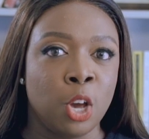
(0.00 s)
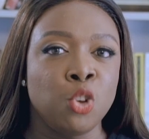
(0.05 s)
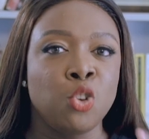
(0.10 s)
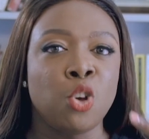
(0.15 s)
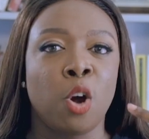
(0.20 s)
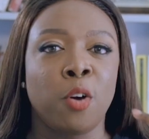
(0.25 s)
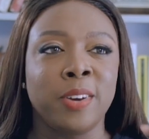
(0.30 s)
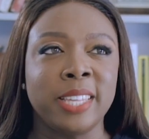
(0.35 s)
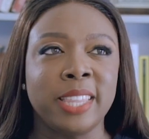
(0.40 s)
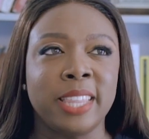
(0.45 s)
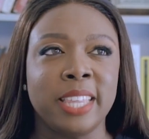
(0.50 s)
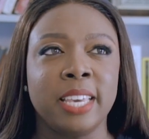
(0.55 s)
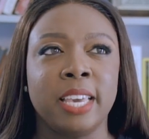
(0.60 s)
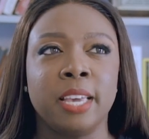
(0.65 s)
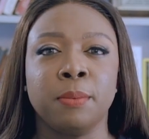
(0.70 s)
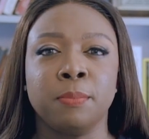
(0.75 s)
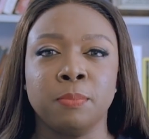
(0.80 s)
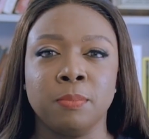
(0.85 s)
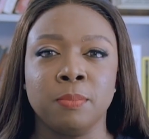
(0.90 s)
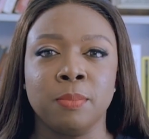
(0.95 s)
You're already
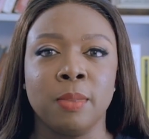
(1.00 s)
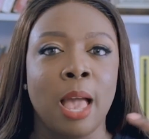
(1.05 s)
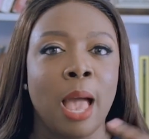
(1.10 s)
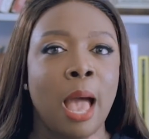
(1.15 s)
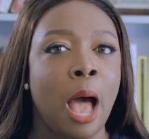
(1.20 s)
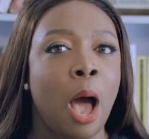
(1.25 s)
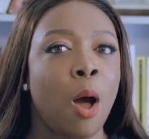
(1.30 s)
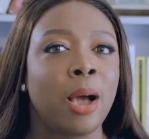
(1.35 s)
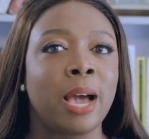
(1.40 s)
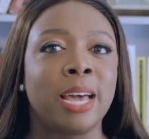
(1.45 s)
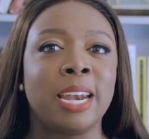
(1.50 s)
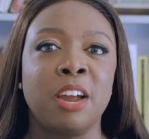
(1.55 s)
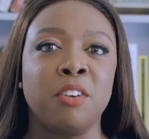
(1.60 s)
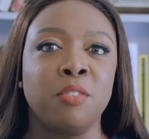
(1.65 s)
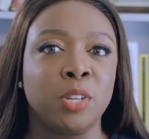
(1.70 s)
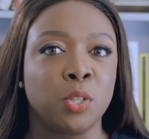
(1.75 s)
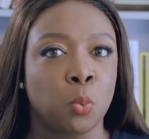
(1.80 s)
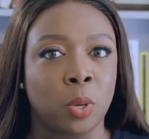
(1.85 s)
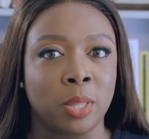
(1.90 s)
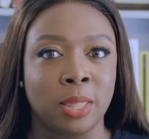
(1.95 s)
thinking, how can I
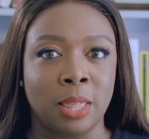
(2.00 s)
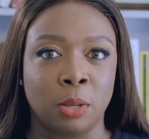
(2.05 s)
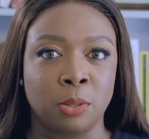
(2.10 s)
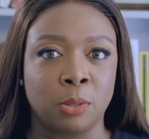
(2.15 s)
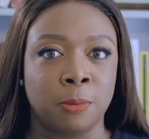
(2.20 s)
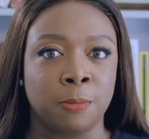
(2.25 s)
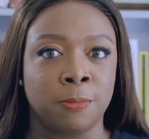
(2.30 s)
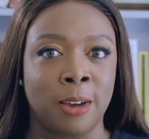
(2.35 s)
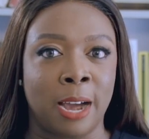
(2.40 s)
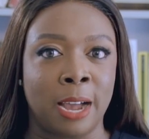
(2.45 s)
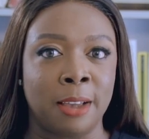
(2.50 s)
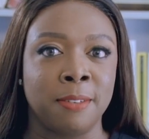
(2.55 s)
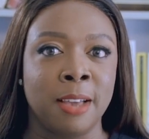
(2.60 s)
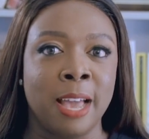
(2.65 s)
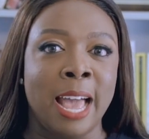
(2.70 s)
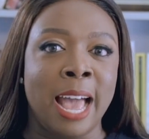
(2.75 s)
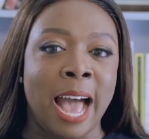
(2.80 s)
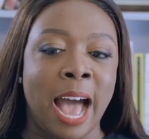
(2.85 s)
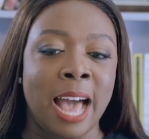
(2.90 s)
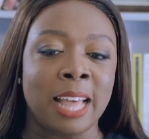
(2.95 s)
raise $1,500?
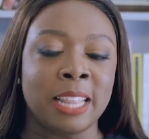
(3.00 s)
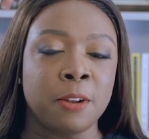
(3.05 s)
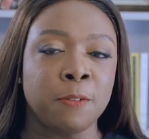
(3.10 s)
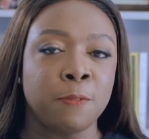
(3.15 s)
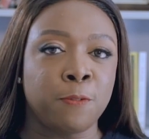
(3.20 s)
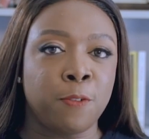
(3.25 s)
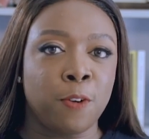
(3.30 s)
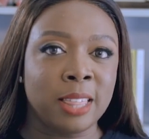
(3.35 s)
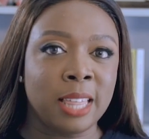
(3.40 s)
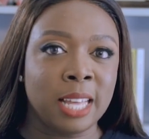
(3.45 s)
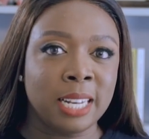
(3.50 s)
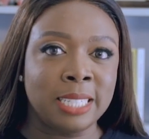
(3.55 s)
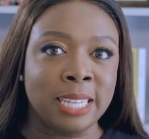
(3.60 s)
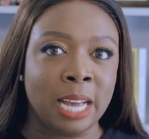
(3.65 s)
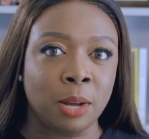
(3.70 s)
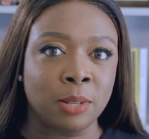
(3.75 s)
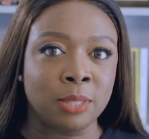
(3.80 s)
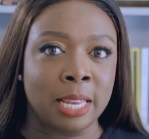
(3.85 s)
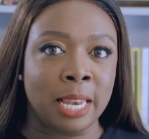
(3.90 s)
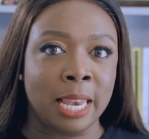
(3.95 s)
And then further
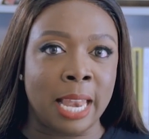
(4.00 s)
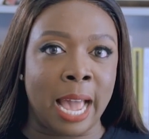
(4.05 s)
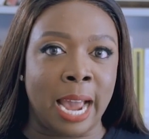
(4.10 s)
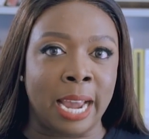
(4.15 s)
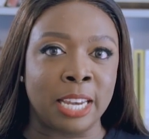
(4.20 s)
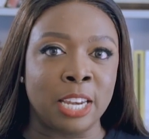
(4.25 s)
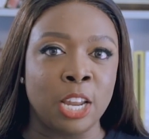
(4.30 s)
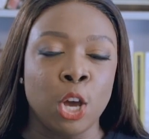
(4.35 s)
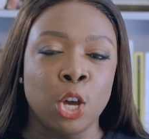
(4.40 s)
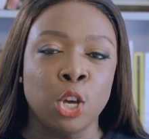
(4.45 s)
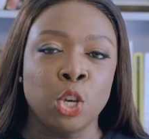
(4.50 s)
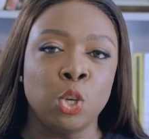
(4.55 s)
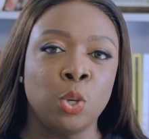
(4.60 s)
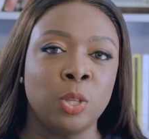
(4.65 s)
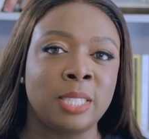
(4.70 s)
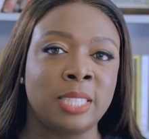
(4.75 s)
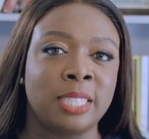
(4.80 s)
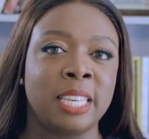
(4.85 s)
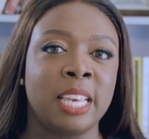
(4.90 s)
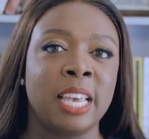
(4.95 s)
down the line,
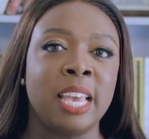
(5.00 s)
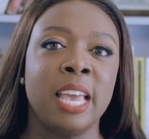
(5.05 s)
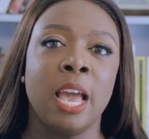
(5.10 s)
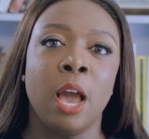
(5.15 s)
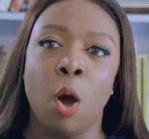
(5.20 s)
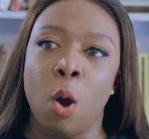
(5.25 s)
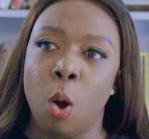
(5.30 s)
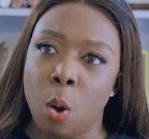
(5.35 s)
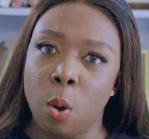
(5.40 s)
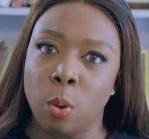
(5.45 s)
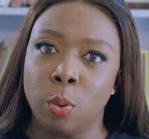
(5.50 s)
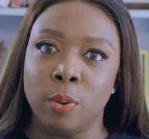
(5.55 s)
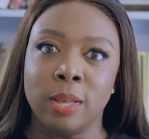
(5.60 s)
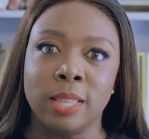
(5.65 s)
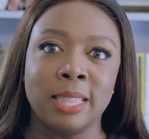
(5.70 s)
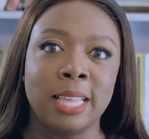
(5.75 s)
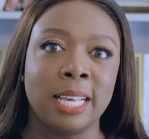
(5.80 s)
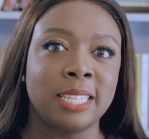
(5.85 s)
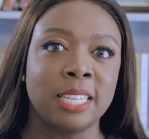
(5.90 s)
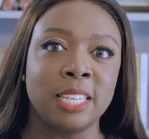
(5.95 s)
you see, oh,
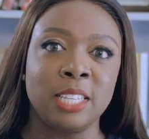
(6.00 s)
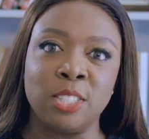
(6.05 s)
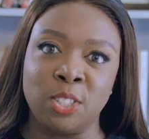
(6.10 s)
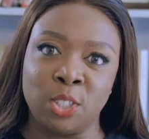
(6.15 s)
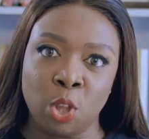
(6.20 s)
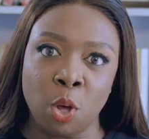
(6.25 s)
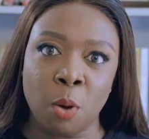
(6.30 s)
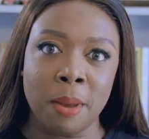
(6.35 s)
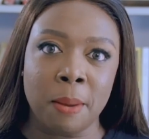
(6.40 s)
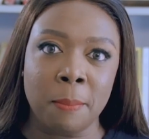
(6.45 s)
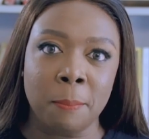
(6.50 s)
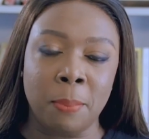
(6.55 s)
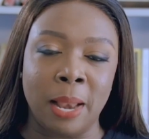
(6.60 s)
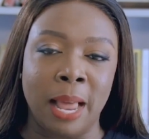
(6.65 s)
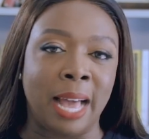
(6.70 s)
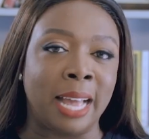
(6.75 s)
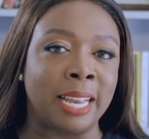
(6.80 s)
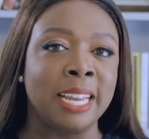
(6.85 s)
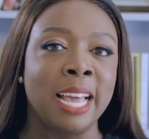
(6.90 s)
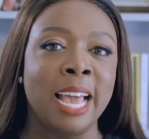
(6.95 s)
there's an installment
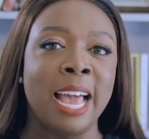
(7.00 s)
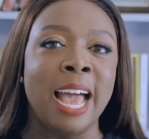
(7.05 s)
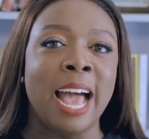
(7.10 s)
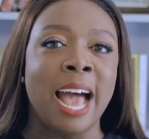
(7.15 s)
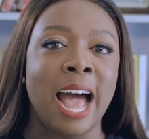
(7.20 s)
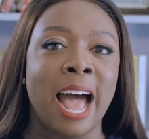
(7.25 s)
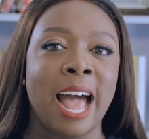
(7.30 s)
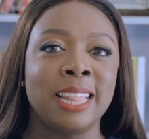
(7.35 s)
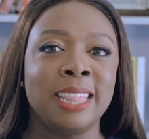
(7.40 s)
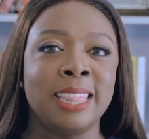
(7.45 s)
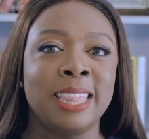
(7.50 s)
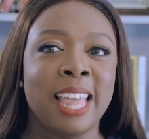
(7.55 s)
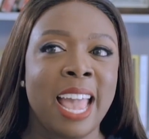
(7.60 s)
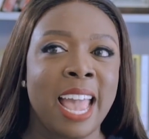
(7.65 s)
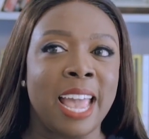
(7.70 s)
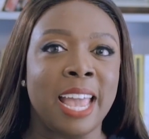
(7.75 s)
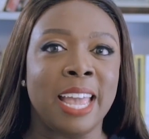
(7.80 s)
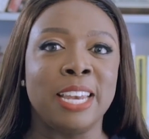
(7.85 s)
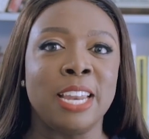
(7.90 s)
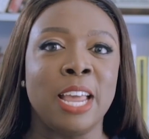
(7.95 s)
plan, and
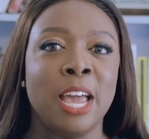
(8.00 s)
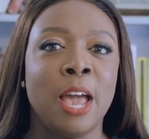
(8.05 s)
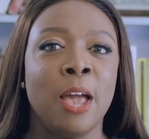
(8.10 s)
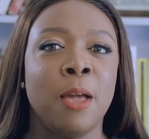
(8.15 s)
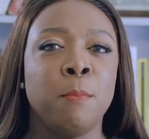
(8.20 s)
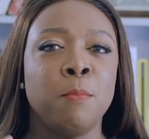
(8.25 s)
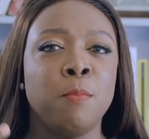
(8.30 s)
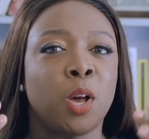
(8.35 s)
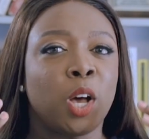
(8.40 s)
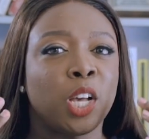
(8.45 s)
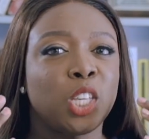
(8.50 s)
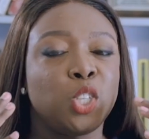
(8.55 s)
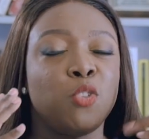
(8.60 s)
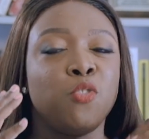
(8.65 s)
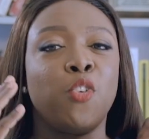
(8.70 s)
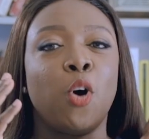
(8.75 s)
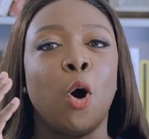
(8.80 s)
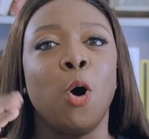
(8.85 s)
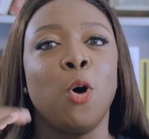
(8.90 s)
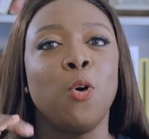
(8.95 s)
then because
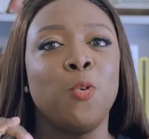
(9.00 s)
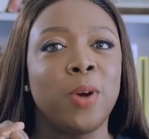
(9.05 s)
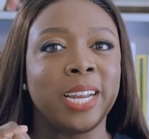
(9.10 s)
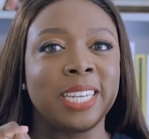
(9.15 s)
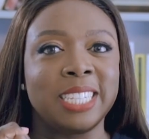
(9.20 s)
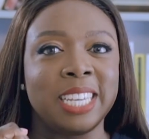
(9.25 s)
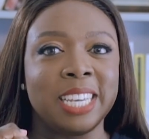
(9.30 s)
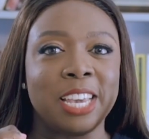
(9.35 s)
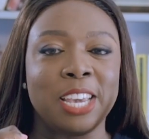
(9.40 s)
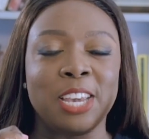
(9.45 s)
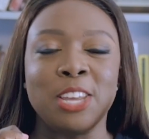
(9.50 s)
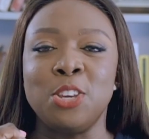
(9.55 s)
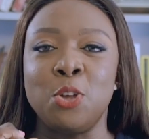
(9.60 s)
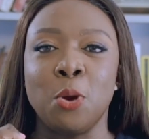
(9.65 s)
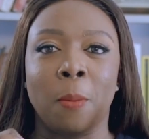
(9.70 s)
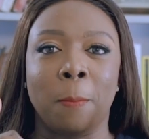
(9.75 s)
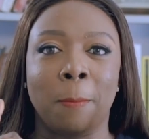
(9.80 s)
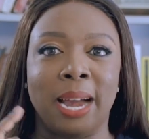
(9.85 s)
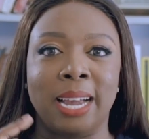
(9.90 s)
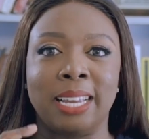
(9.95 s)
you've already in
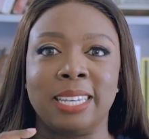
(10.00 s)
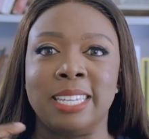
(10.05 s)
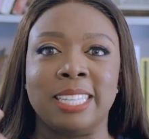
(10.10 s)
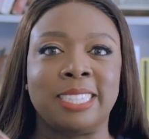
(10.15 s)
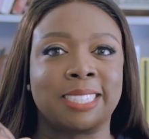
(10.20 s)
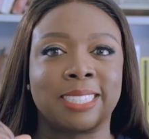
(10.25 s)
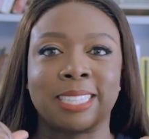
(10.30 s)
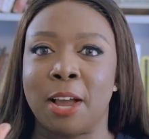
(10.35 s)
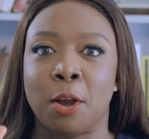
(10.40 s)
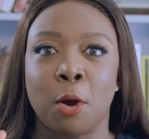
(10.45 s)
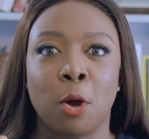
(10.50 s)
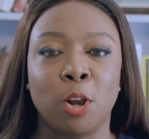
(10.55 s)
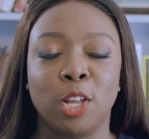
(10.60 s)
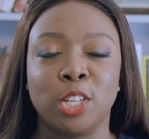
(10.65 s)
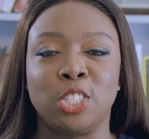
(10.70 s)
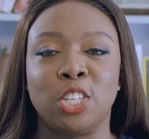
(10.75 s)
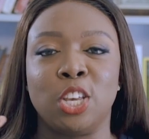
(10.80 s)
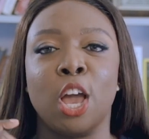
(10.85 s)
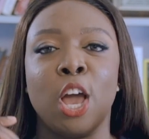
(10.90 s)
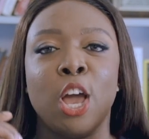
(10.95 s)
your mind, it's
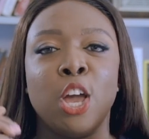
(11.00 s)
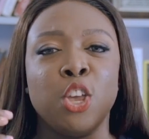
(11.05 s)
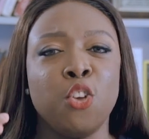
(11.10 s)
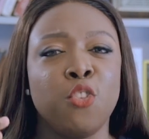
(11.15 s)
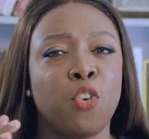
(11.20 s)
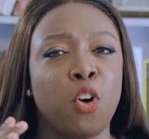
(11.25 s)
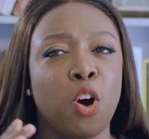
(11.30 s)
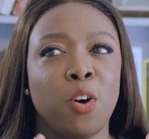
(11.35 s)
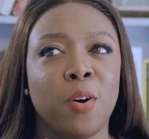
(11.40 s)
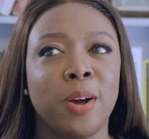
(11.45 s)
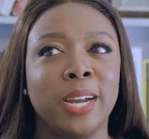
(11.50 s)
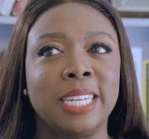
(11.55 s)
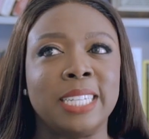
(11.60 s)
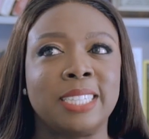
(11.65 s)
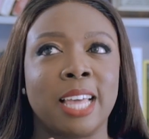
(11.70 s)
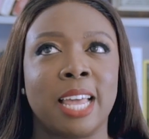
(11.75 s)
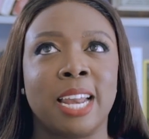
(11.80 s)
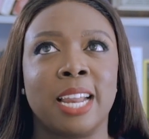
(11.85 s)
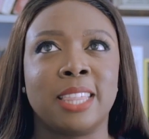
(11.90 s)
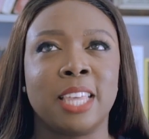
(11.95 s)
psychology, you've already
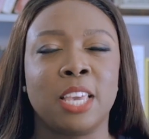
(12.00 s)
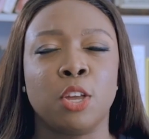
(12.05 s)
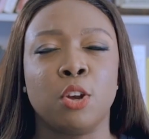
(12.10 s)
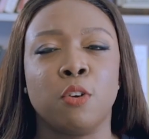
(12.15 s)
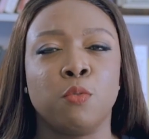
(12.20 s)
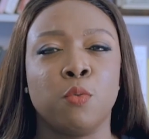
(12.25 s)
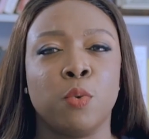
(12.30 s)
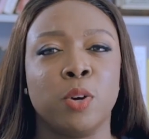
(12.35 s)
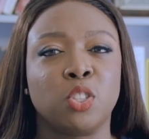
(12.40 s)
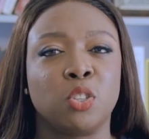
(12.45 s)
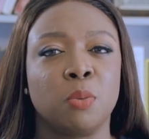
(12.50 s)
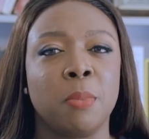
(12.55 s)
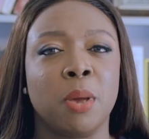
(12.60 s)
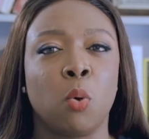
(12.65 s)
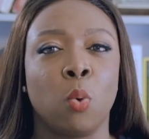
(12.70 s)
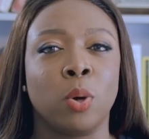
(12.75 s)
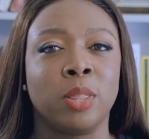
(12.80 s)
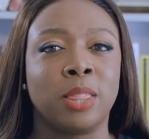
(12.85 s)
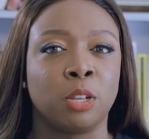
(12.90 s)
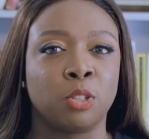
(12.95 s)
started thinking of ways to make
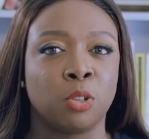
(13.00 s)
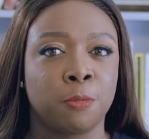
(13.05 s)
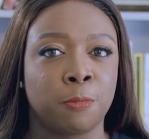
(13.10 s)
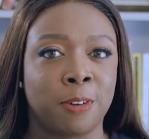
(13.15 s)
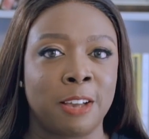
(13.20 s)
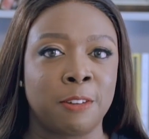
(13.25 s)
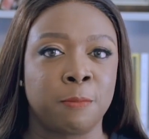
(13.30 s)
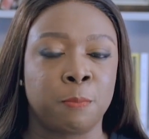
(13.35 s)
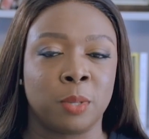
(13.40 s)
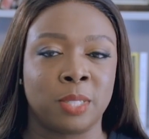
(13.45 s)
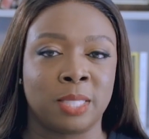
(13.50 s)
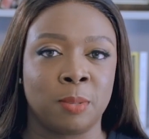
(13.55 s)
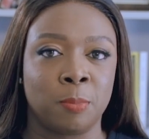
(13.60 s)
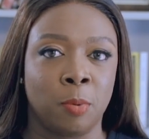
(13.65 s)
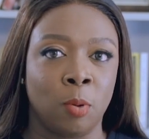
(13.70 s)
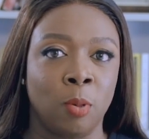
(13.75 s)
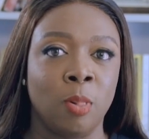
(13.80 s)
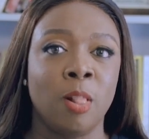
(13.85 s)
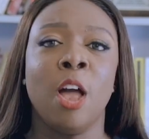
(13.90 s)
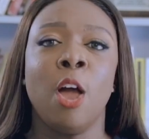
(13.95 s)
$1,500
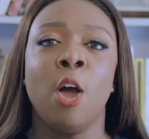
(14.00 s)
possible.